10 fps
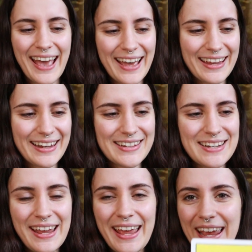and
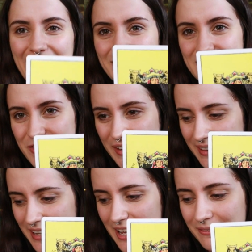in
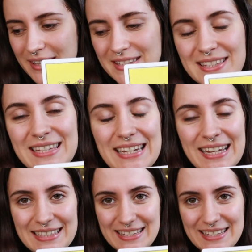between them is the